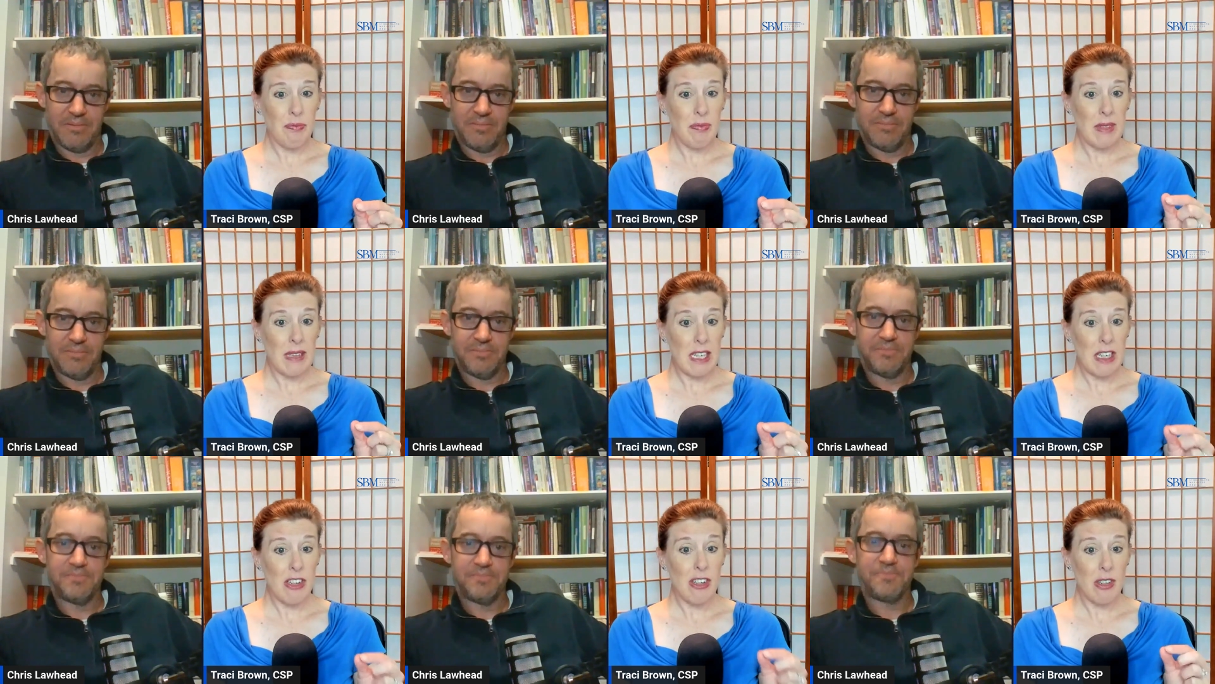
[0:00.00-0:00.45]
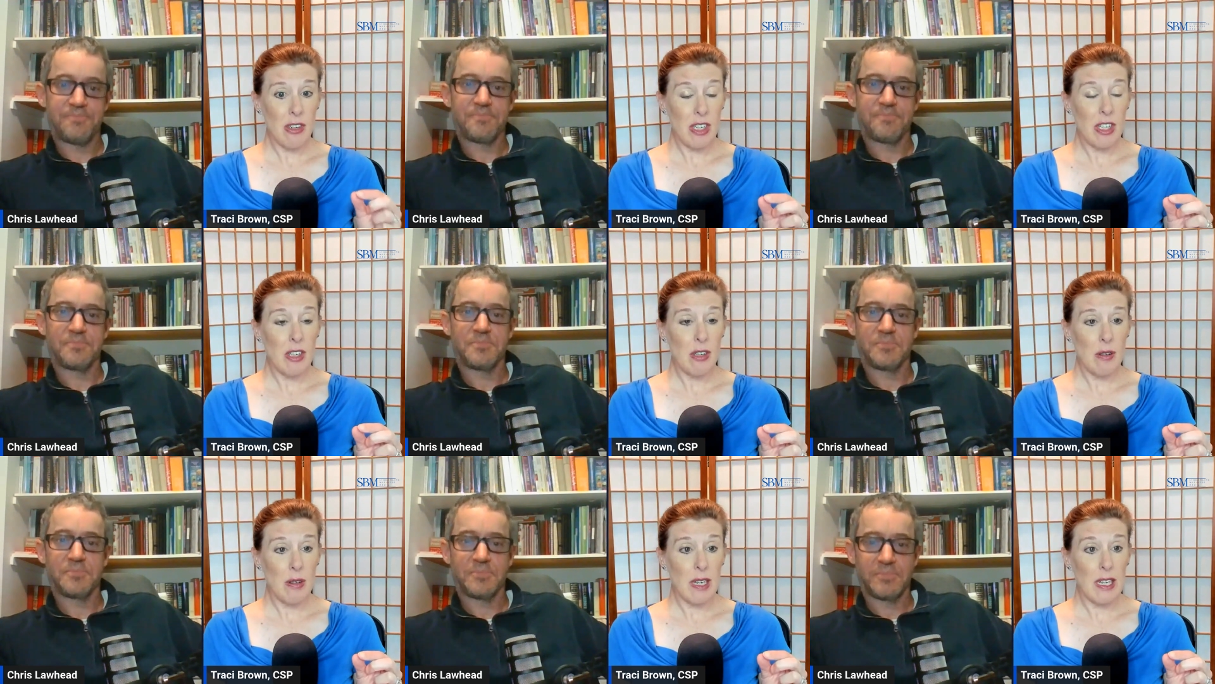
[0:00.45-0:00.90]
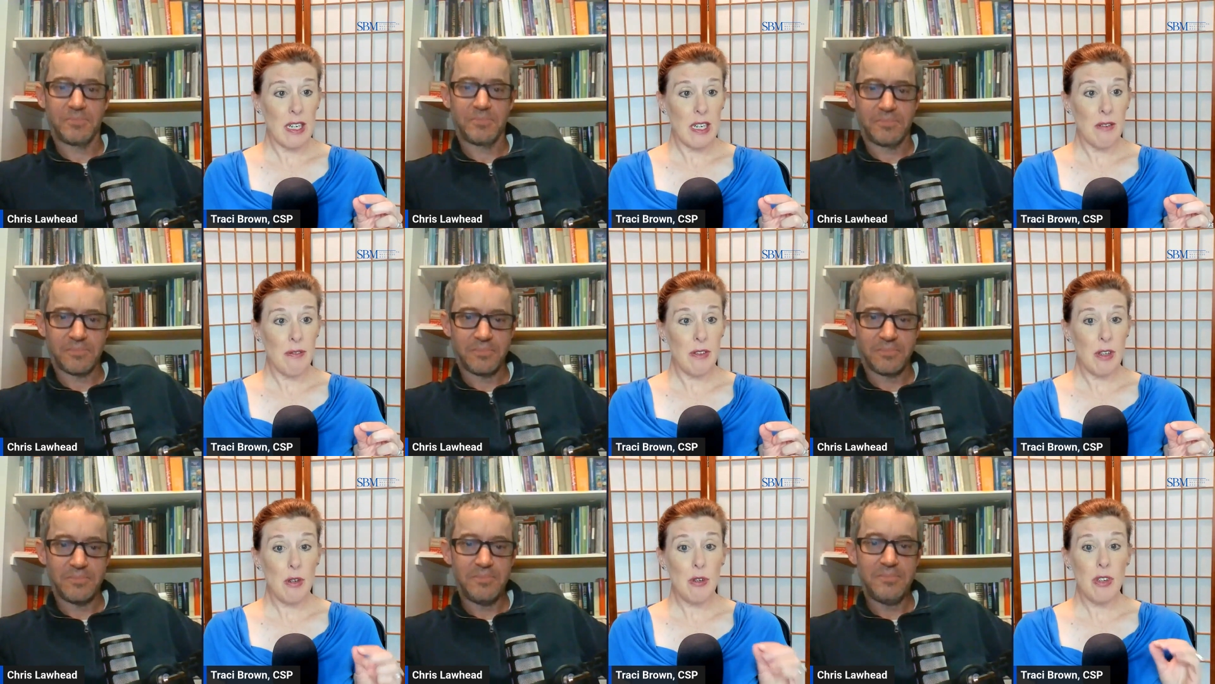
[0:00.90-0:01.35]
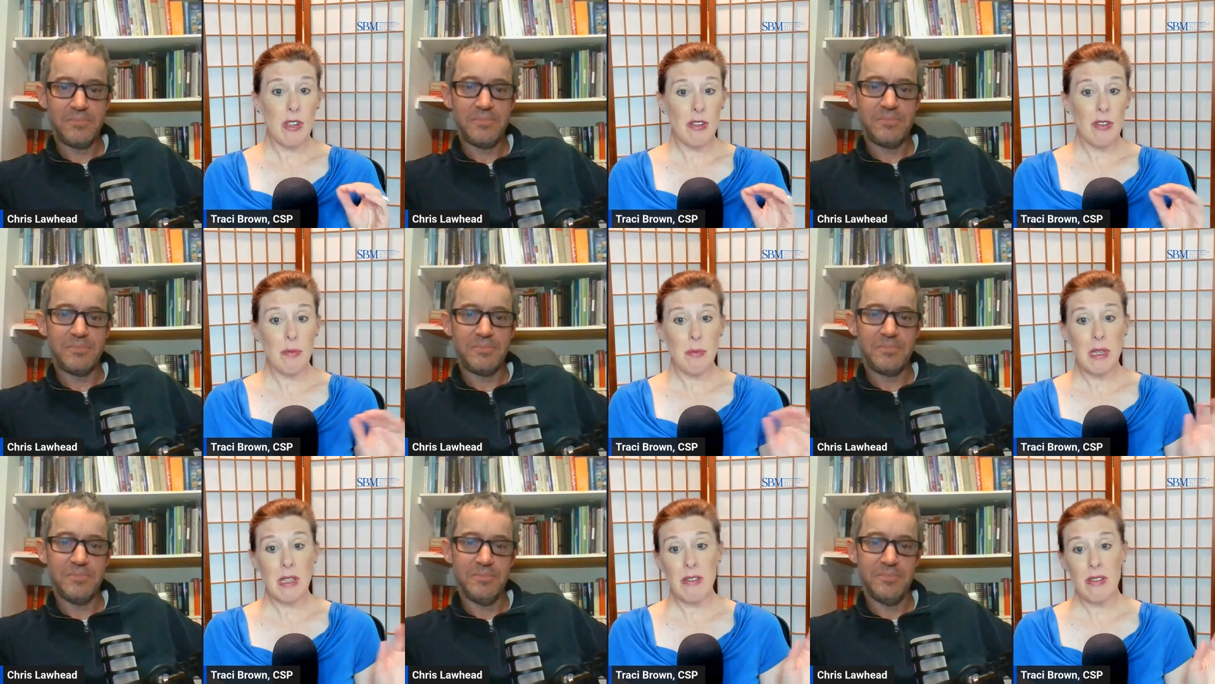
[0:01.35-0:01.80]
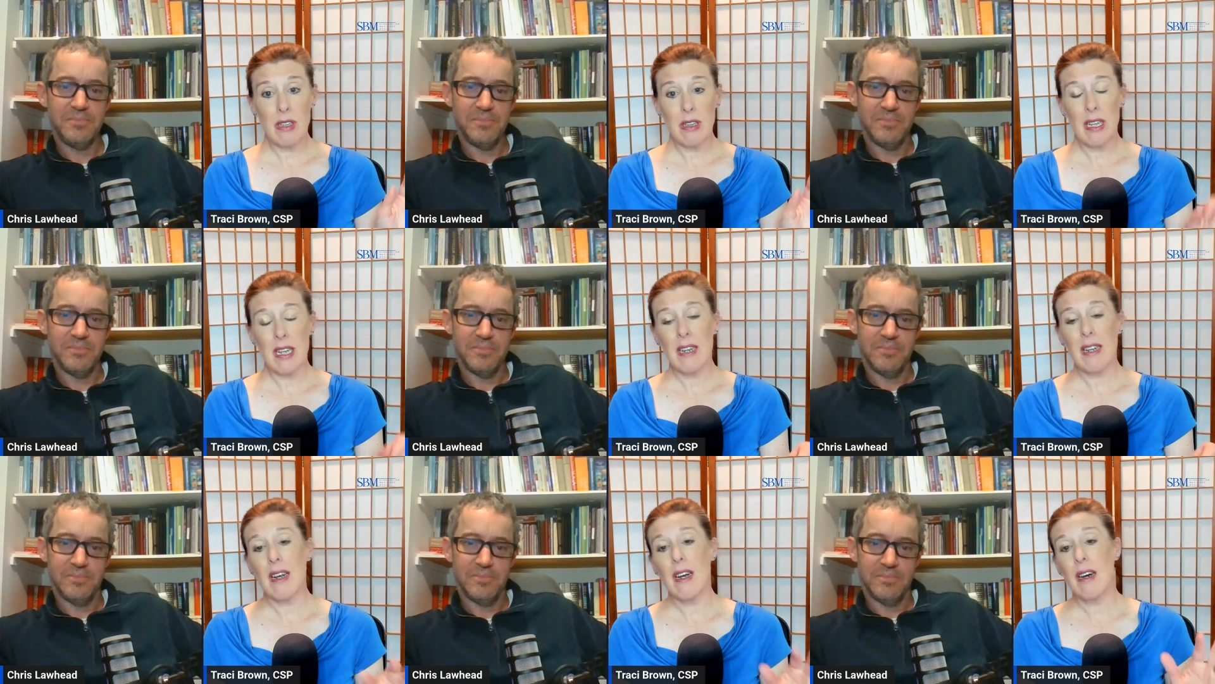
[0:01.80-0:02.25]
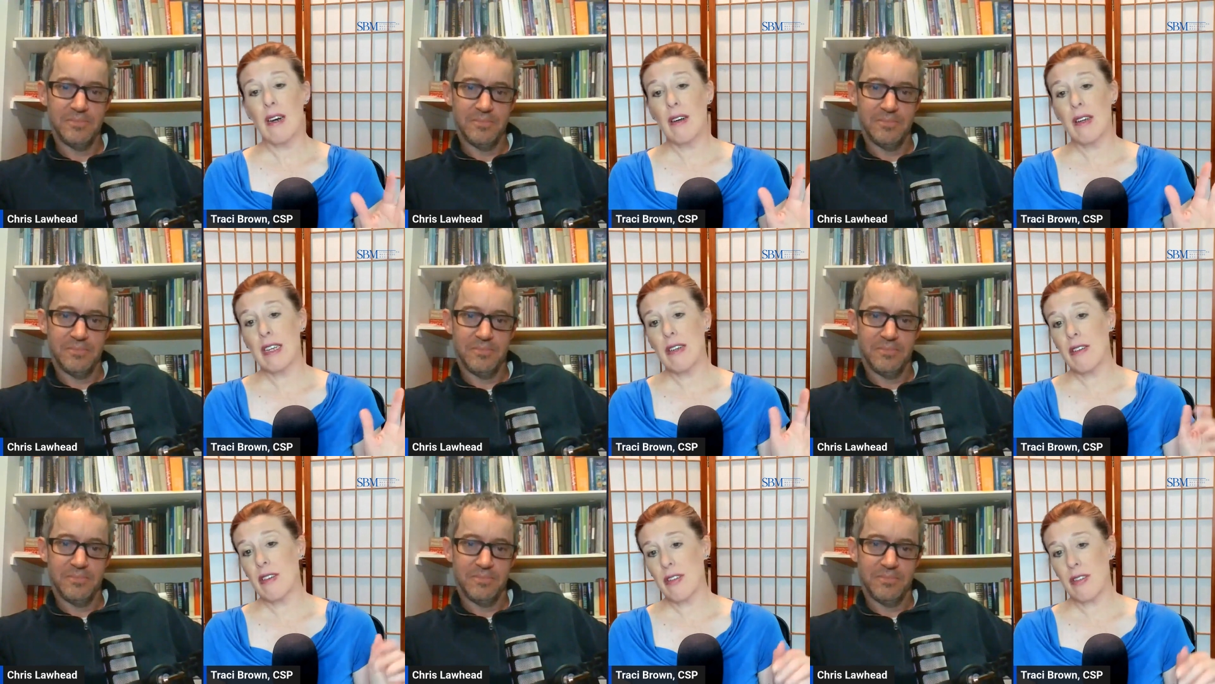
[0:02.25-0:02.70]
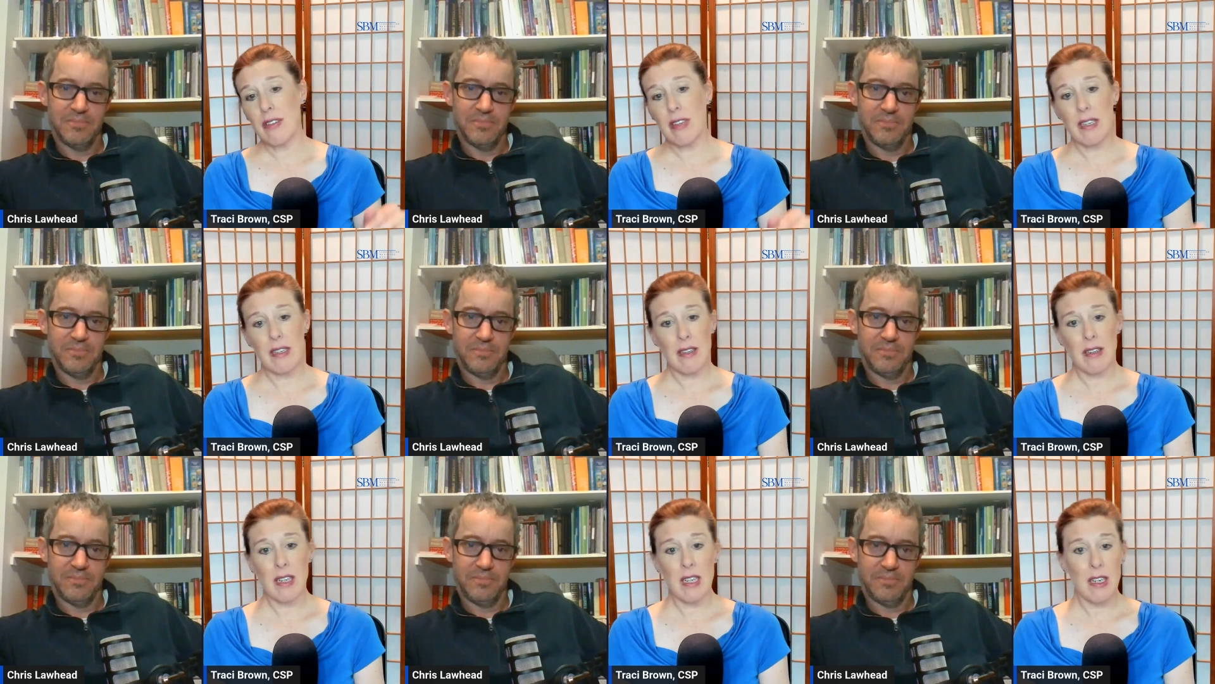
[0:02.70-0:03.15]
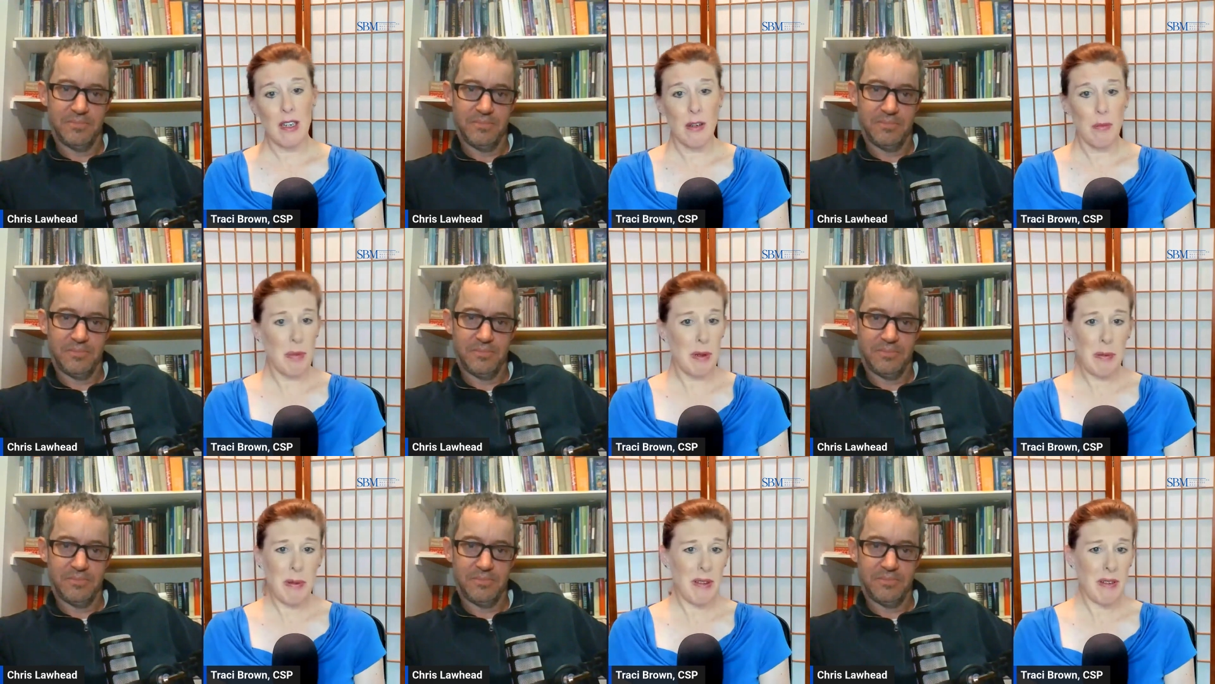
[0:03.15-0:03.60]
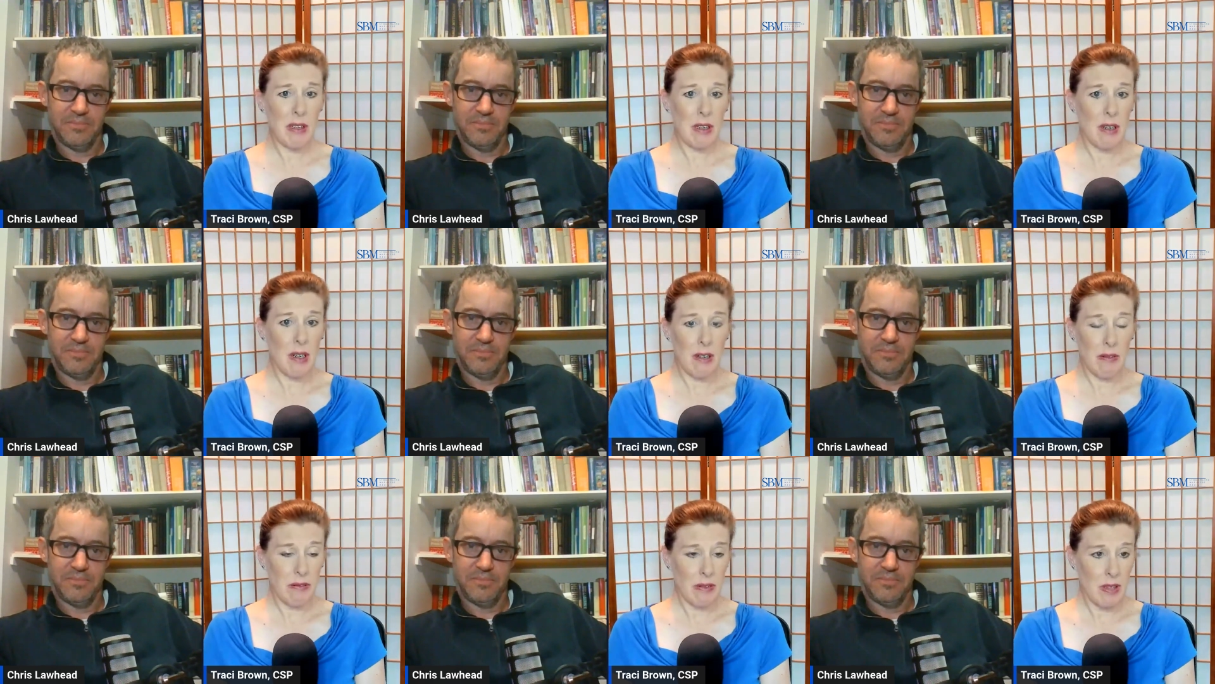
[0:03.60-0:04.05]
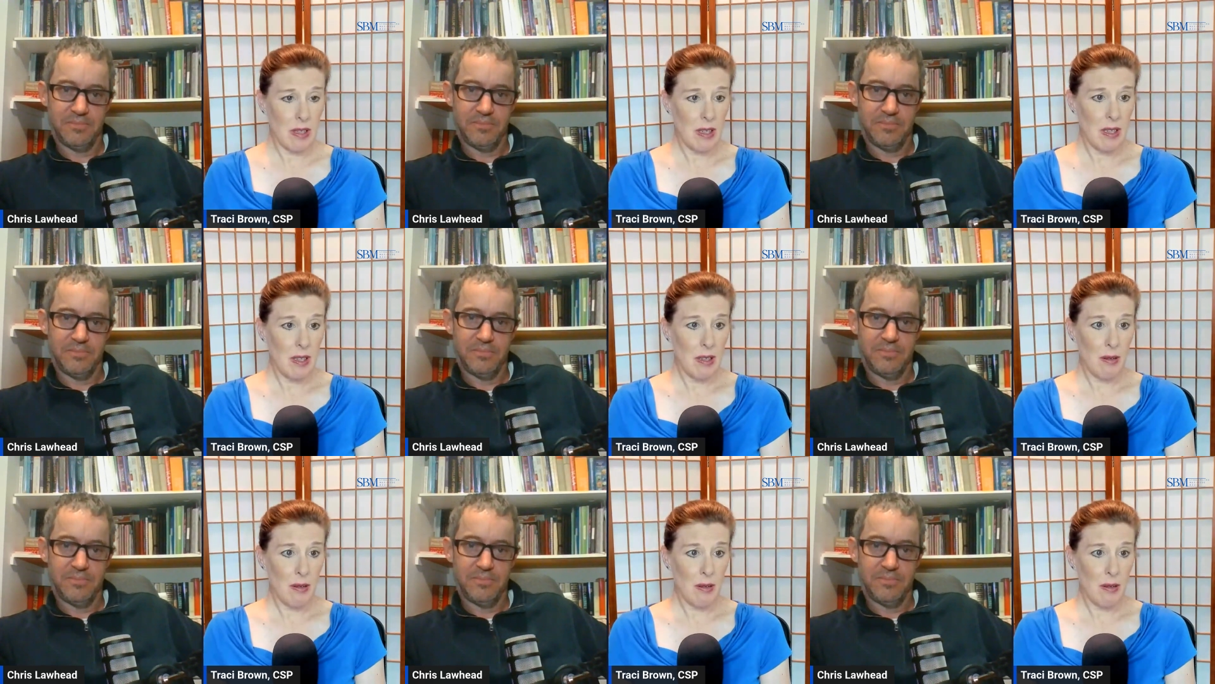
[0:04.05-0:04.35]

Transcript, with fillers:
Speaker 1: That's your cue. And if you dismiss it, like, oh, you just, you know, people have to cough.